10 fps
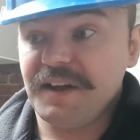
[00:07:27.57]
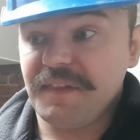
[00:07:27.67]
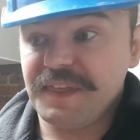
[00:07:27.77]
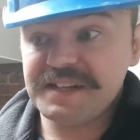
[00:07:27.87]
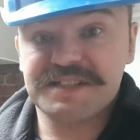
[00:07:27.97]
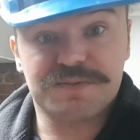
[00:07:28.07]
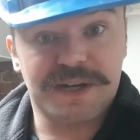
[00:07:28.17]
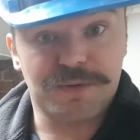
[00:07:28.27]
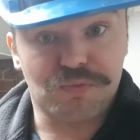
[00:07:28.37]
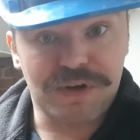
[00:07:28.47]
This is
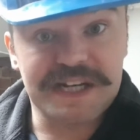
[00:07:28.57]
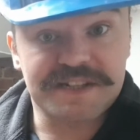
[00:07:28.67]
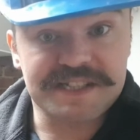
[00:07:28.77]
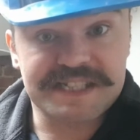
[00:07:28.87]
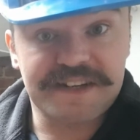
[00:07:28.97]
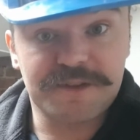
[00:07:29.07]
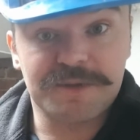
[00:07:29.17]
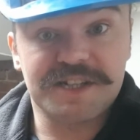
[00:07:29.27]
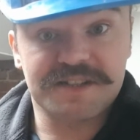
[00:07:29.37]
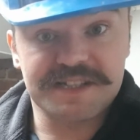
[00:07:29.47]
where we're really going to save the
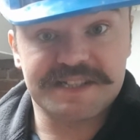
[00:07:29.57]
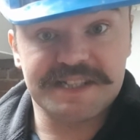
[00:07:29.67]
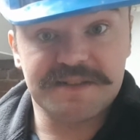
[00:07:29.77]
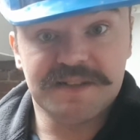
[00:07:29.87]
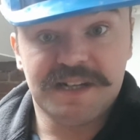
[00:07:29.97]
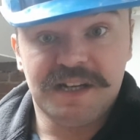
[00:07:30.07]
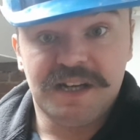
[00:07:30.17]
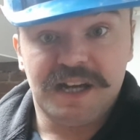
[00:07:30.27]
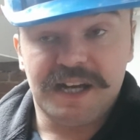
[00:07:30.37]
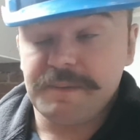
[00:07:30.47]
money on this deal.
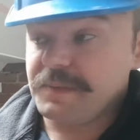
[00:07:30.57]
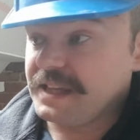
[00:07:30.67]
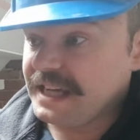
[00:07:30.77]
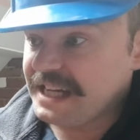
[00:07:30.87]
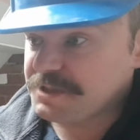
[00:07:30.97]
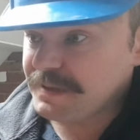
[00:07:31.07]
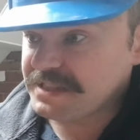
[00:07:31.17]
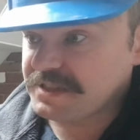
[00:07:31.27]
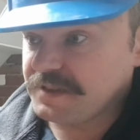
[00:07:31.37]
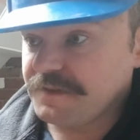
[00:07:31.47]
The
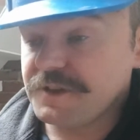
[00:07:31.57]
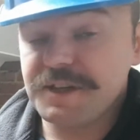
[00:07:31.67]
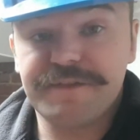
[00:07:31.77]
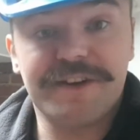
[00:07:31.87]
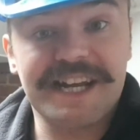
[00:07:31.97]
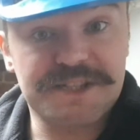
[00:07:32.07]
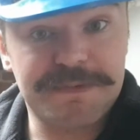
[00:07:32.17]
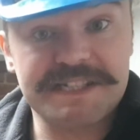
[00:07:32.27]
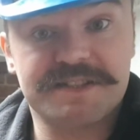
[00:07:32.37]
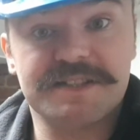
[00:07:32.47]
Edgbaston, 33
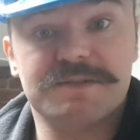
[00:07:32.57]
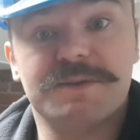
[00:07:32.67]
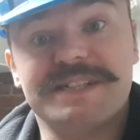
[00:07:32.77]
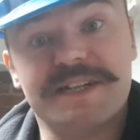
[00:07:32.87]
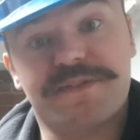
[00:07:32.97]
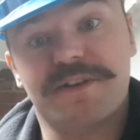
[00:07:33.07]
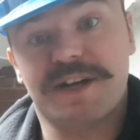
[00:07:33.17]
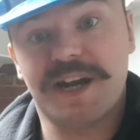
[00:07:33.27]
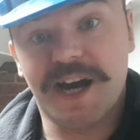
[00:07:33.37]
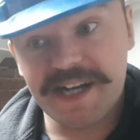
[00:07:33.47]
Edgbaston that we did for a
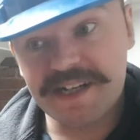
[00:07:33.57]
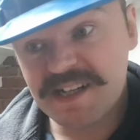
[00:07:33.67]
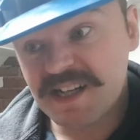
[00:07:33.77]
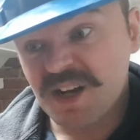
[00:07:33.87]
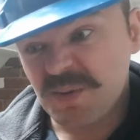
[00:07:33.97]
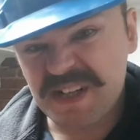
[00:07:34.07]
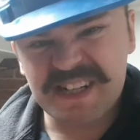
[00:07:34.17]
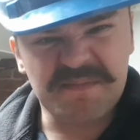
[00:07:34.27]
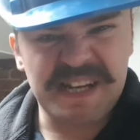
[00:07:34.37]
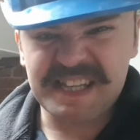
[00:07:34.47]
client, we
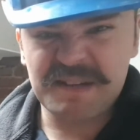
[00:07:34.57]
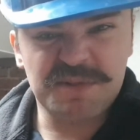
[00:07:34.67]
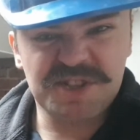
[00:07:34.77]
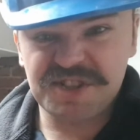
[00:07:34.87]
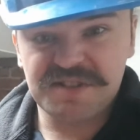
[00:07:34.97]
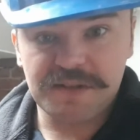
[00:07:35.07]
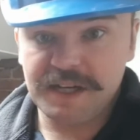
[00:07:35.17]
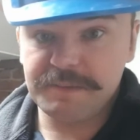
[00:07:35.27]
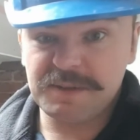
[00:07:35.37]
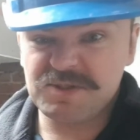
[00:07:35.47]
didn't make that much.
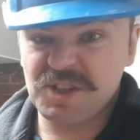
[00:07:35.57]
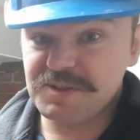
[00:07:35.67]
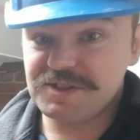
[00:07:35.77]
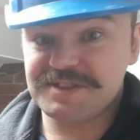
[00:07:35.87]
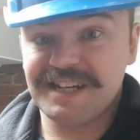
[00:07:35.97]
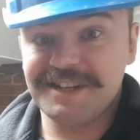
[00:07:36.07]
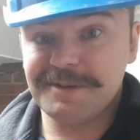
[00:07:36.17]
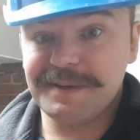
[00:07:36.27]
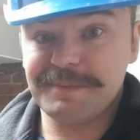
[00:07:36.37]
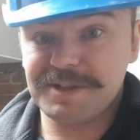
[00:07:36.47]
It was only just a
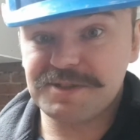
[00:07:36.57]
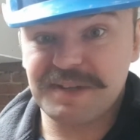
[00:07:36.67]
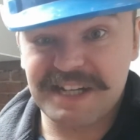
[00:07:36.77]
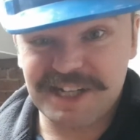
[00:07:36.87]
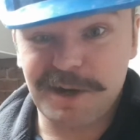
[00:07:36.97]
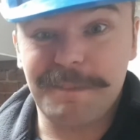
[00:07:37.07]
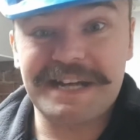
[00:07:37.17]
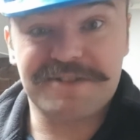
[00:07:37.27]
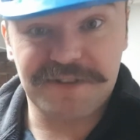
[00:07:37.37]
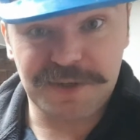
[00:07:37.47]
little bit because I got
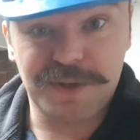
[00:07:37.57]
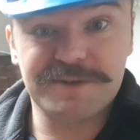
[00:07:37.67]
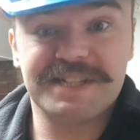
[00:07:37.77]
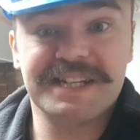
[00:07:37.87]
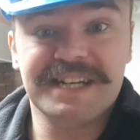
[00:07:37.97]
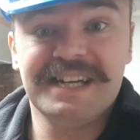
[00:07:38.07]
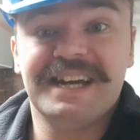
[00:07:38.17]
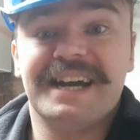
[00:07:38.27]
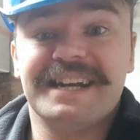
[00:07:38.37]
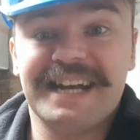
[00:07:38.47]
better at quoting,
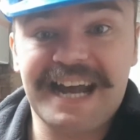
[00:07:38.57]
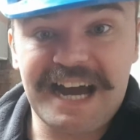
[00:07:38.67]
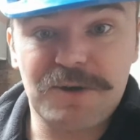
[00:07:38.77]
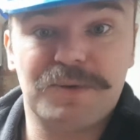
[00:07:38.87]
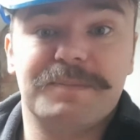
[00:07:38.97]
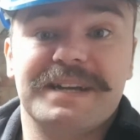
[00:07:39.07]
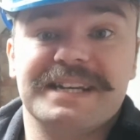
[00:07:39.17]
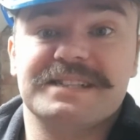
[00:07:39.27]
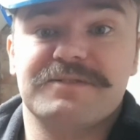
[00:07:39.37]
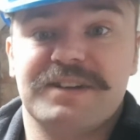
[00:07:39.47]
and now we're
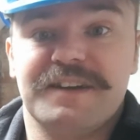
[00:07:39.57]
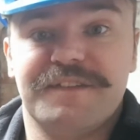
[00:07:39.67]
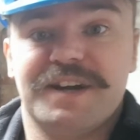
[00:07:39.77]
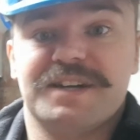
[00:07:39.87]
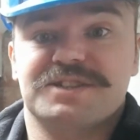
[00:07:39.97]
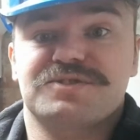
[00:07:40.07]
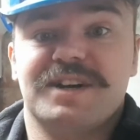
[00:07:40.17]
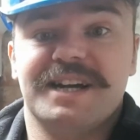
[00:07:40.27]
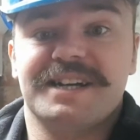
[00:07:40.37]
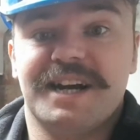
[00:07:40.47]
beginning to really find our
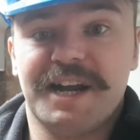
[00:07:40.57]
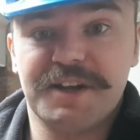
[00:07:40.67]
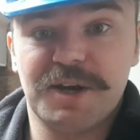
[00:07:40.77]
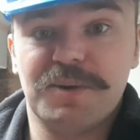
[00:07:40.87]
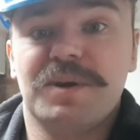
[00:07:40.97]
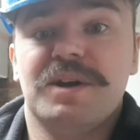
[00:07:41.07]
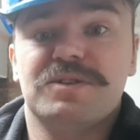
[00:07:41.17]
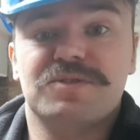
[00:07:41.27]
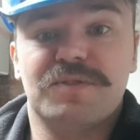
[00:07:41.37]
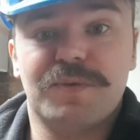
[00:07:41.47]
stride. I know
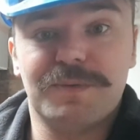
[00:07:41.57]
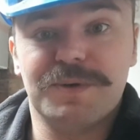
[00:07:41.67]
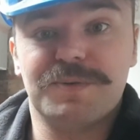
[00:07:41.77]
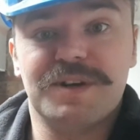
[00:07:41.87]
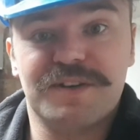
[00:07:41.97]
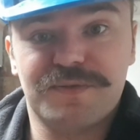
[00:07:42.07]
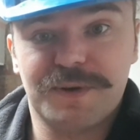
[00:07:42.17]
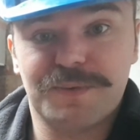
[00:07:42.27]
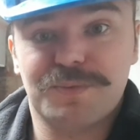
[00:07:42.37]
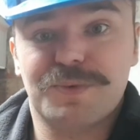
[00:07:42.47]
sort of what we're worth,
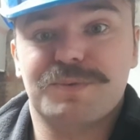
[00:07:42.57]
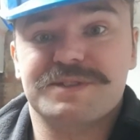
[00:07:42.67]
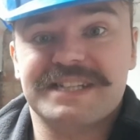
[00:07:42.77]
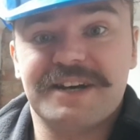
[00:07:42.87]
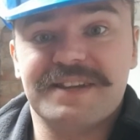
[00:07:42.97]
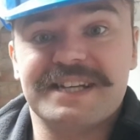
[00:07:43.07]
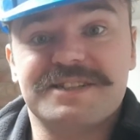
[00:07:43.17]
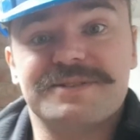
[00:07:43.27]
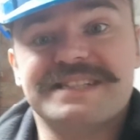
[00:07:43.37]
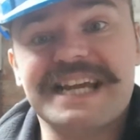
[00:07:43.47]
what's out there.
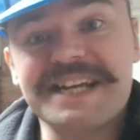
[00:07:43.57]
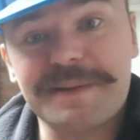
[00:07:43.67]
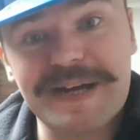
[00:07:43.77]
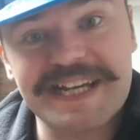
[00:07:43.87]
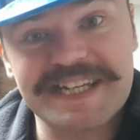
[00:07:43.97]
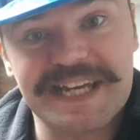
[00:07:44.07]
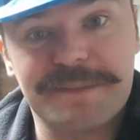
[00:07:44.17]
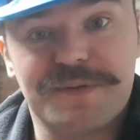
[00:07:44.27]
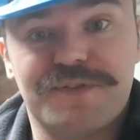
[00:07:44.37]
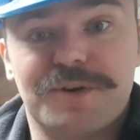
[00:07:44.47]
So it's taken about a year
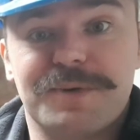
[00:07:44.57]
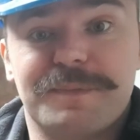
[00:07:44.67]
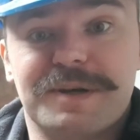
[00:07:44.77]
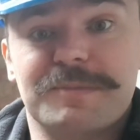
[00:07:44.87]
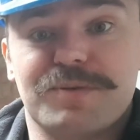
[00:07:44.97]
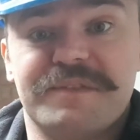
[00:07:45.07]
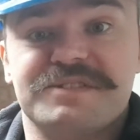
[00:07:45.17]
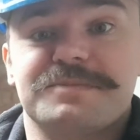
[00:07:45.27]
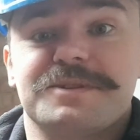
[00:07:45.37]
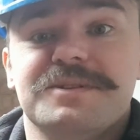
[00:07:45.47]
before we've become
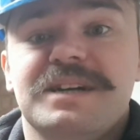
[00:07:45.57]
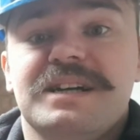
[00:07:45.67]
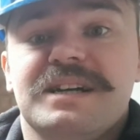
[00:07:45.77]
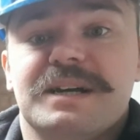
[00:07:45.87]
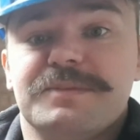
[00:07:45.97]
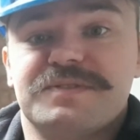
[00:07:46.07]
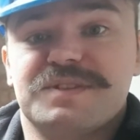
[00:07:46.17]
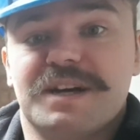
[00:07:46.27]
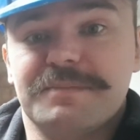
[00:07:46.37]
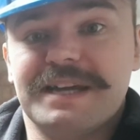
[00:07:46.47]
profitable and we've
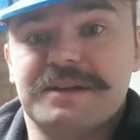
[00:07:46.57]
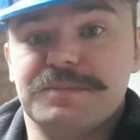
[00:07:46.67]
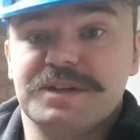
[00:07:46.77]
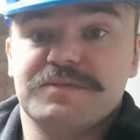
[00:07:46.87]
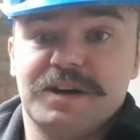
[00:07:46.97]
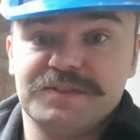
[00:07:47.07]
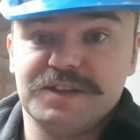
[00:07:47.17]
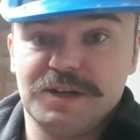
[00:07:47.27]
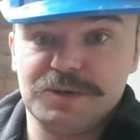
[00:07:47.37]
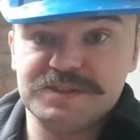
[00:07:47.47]
started making money rather
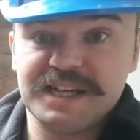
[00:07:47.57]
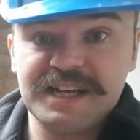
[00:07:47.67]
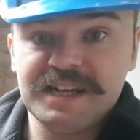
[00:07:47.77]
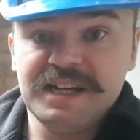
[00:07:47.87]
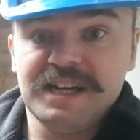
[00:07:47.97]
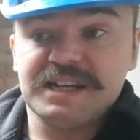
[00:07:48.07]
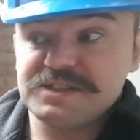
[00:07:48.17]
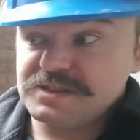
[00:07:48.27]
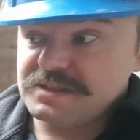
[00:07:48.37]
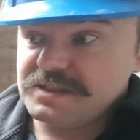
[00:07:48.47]
than losing.
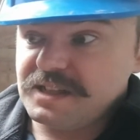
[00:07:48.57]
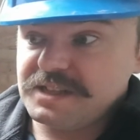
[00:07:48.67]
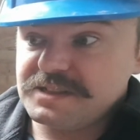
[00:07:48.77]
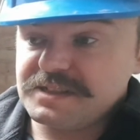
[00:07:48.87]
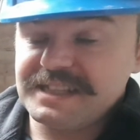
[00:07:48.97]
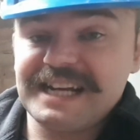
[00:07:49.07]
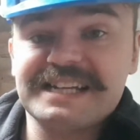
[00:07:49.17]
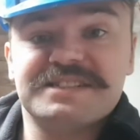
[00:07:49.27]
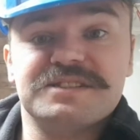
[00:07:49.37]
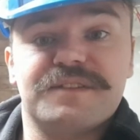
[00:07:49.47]
And the
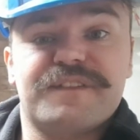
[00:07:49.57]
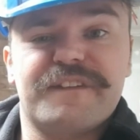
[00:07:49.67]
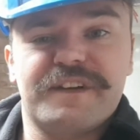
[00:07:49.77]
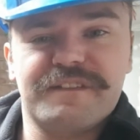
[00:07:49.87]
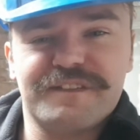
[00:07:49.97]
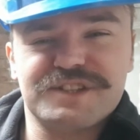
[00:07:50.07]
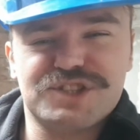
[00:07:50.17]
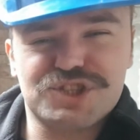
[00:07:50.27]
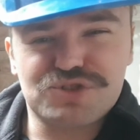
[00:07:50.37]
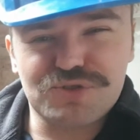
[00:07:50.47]
lessons of
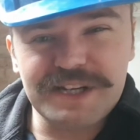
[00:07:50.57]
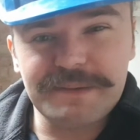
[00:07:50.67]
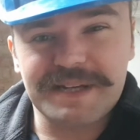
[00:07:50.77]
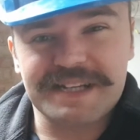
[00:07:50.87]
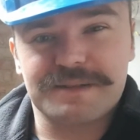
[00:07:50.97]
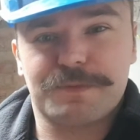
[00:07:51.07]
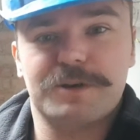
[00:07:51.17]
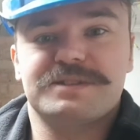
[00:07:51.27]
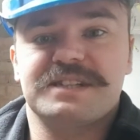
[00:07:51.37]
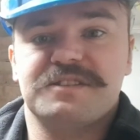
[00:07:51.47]
streaming the
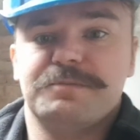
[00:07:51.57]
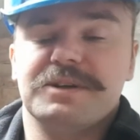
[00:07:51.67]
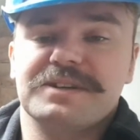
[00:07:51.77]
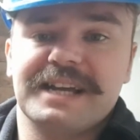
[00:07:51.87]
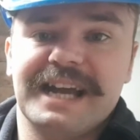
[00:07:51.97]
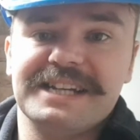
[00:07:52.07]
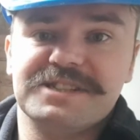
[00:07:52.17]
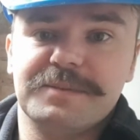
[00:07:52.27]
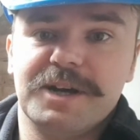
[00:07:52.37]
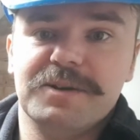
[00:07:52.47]
process of building a
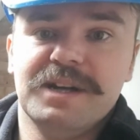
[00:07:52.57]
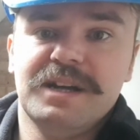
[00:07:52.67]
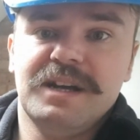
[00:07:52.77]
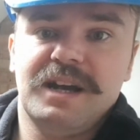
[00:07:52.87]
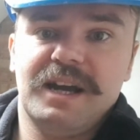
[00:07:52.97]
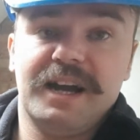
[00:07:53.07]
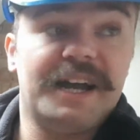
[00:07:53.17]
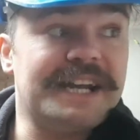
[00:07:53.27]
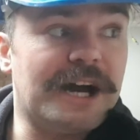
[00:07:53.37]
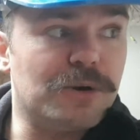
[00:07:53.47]
HMO are
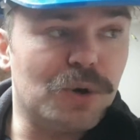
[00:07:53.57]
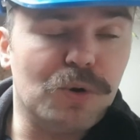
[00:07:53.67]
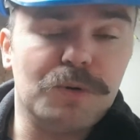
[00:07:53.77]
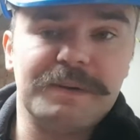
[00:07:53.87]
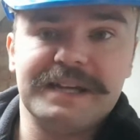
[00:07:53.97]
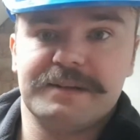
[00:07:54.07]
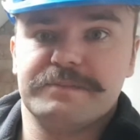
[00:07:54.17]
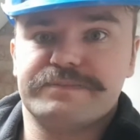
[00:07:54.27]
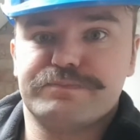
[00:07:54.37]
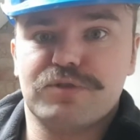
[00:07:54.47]
now all being
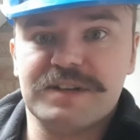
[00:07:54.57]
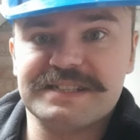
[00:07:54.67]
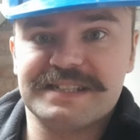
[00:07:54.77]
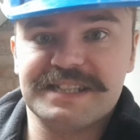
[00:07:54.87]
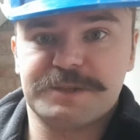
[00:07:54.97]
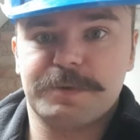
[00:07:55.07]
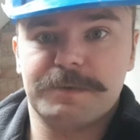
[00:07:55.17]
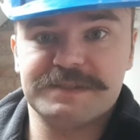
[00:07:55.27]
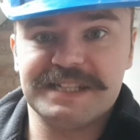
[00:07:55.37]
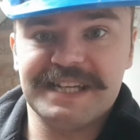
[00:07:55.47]
brought into this
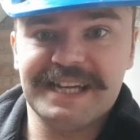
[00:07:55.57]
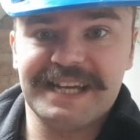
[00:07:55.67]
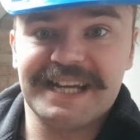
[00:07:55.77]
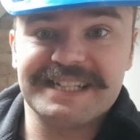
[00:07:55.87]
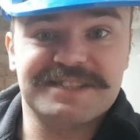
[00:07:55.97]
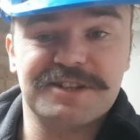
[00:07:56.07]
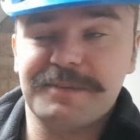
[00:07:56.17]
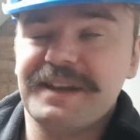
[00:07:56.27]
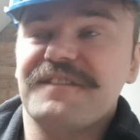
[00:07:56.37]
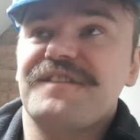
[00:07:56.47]
property here, and it's going to
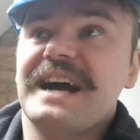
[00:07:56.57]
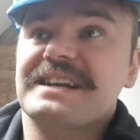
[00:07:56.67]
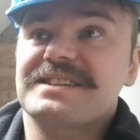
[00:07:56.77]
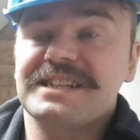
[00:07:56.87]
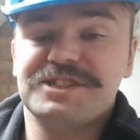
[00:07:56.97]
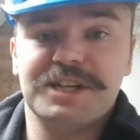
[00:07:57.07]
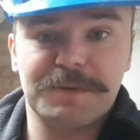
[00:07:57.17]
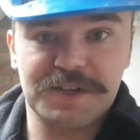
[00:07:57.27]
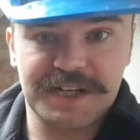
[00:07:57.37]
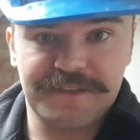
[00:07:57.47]
be vastly
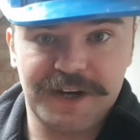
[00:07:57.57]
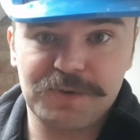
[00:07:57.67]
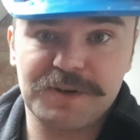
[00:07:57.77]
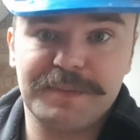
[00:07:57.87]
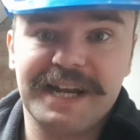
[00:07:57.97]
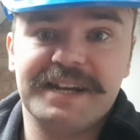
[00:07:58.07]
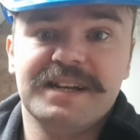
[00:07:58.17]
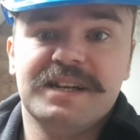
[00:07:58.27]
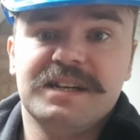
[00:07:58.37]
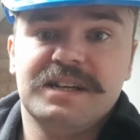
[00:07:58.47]
cheaper than if I would have made
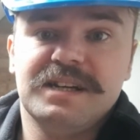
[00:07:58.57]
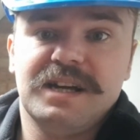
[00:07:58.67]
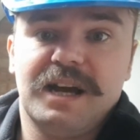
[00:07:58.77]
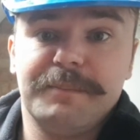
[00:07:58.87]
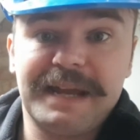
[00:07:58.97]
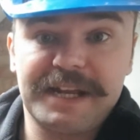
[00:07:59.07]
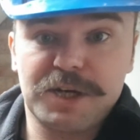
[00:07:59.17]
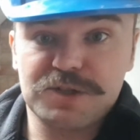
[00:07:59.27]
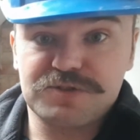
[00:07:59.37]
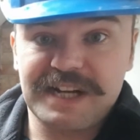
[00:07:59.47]
a main
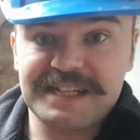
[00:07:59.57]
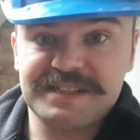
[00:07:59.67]
contract